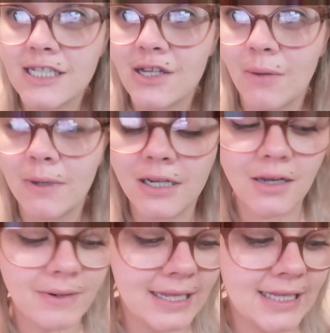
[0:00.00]
so I'm gonna
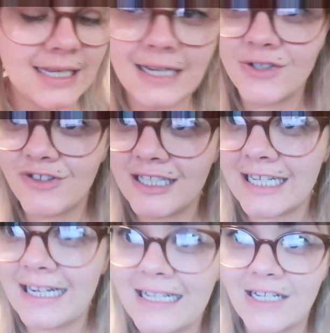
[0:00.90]
go and eat that, drink
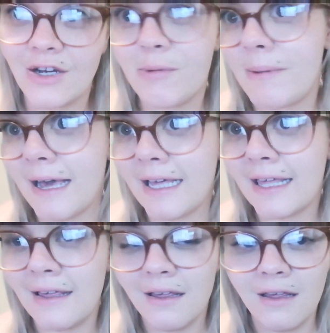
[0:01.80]
that, and then I'll be back